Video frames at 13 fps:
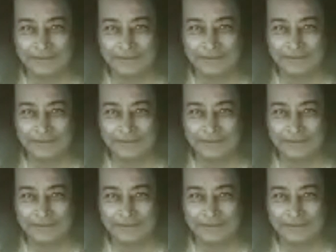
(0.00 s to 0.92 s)

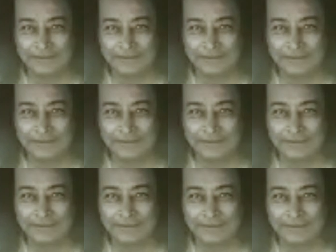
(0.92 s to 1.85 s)

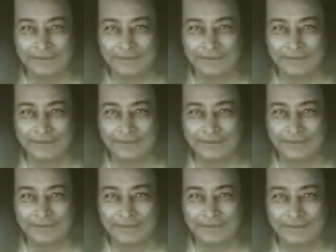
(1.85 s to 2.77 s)

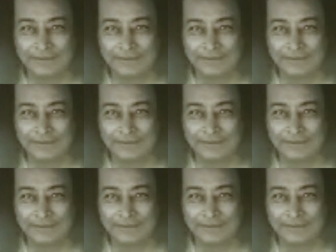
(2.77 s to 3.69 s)

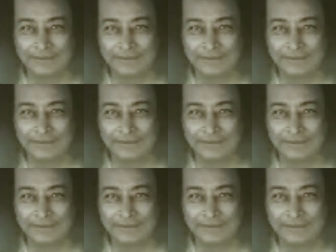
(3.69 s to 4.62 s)

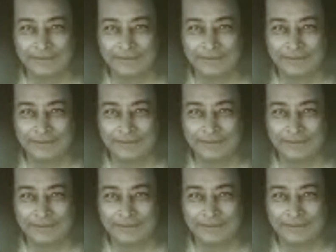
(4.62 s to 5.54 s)

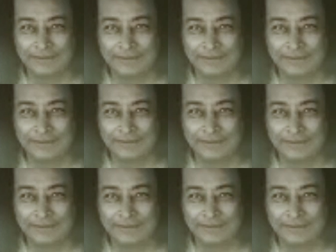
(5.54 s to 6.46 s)

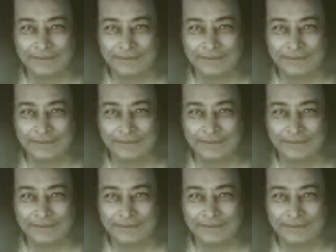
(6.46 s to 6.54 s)
(not speaking)